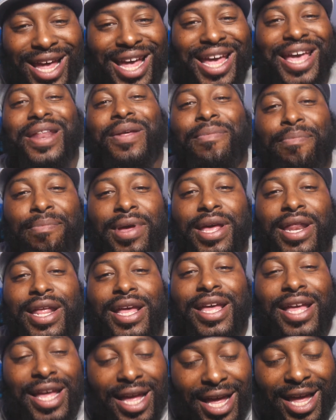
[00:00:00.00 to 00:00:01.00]
in a
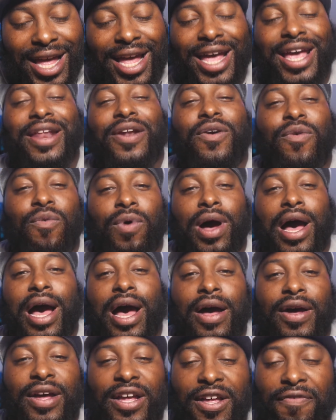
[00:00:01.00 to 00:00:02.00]
minute, in a
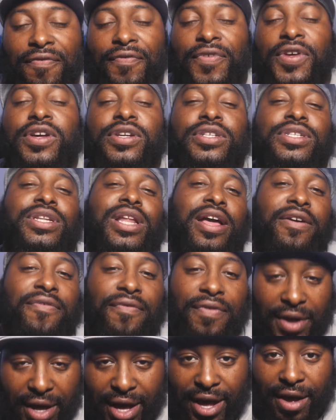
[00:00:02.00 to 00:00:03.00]
while. It feels like
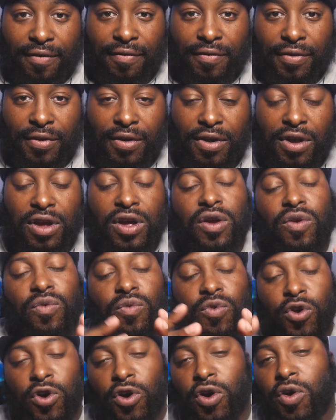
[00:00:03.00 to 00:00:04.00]
forever.
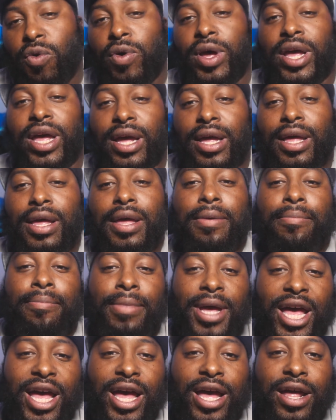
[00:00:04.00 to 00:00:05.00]
Real quick,
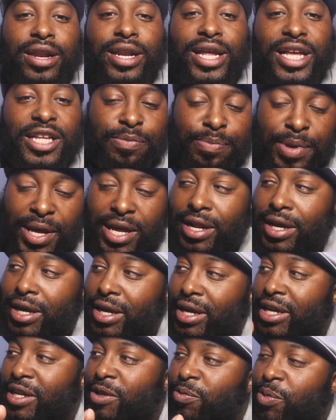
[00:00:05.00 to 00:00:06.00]
man, it's been
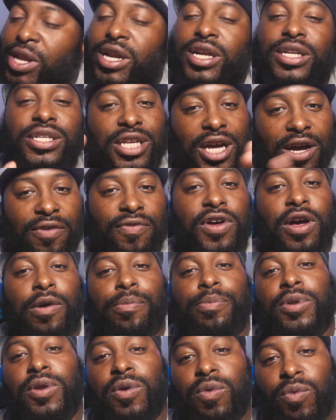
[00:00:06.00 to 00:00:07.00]
a tough
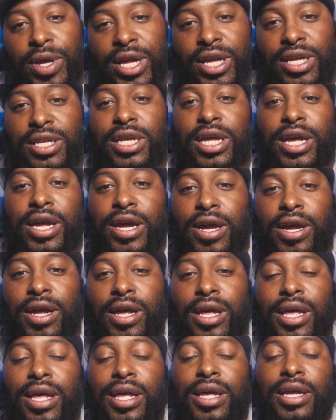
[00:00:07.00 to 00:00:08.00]
couple of weeks here.
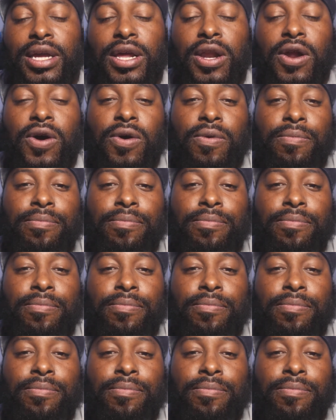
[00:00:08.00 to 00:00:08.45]
You know,